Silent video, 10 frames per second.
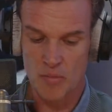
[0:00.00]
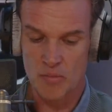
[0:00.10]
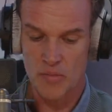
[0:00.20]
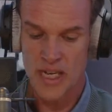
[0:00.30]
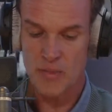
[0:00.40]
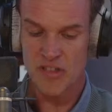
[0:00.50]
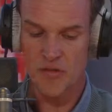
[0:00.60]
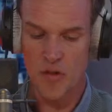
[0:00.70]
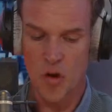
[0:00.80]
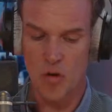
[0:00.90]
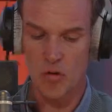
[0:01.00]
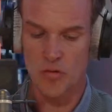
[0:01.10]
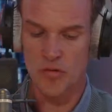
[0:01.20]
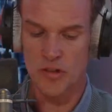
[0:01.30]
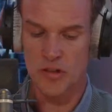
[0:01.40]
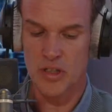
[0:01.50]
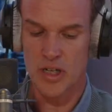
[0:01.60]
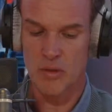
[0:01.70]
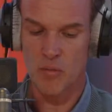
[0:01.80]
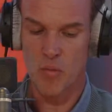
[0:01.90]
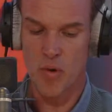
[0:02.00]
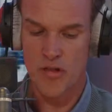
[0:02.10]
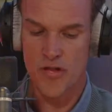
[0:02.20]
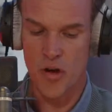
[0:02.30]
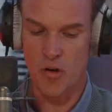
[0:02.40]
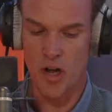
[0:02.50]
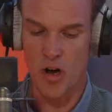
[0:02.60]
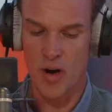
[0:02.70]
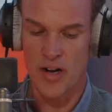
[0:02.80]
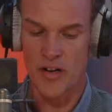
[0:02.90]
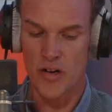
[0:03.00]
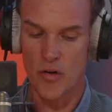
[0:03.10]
He was involved with Jolo and knew